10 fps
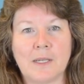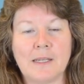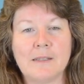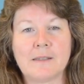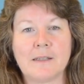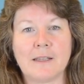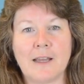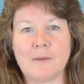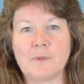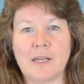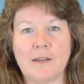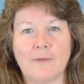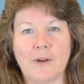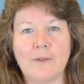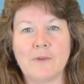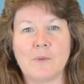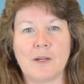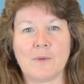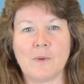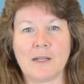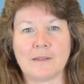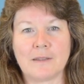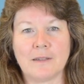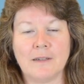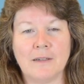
instantly updated for everyone at once.